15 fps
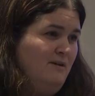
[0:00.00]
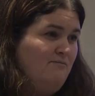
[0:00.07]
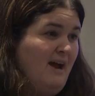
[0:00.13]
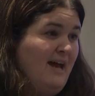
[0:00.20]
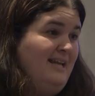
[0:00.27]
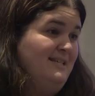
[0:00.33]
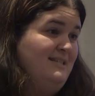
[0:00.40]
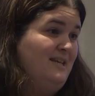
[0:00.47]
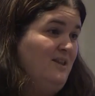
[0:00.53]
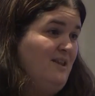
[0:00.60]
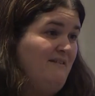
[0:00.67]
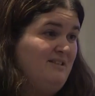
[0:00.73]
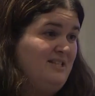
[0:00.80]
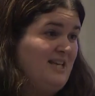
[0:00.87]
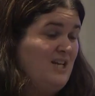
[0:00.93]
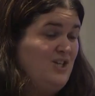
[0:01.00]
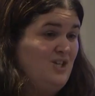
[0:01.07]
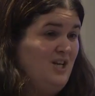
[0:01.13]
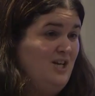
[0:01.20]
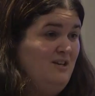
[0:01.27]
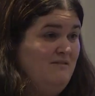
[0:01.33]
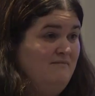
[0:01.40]
rate, so they're a
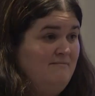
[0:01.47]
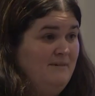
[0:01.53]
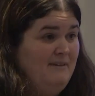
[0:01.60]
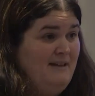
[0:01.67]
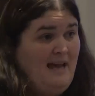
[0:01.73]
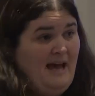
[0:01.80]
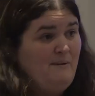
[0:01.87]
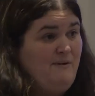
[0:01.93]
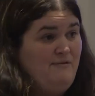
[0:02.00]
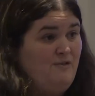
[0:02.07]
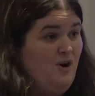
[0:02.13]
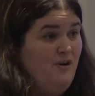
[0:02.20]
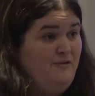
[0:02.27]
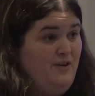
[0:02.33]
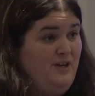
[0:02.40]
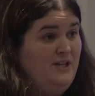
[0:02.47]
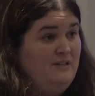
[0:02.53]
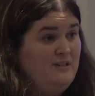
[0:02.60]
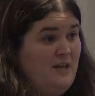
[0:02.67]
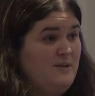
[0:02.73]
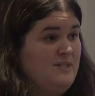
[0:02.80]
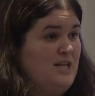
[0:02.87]
session however often,
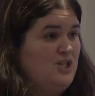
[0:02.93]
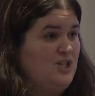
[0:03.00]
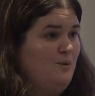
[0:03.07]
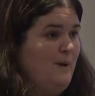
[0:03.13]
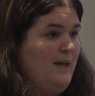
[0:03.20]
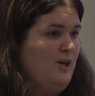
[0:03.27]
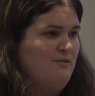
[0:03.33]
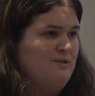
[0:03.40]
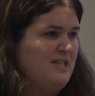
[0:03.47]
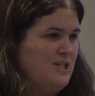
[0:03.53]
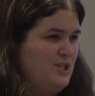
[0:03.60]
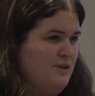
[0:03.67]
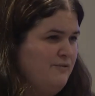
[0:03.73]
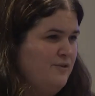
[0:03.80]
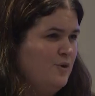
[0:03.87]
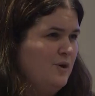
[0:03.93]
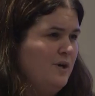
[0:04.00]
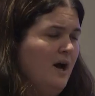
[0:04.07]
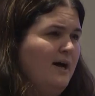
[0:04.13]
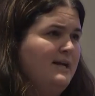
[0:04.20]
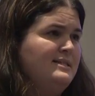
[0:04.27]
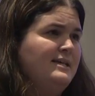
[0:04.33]
so a session a week or a session a
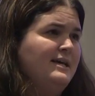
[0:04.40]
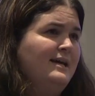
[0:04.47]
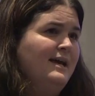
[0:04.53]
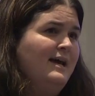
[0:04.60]
fortnight.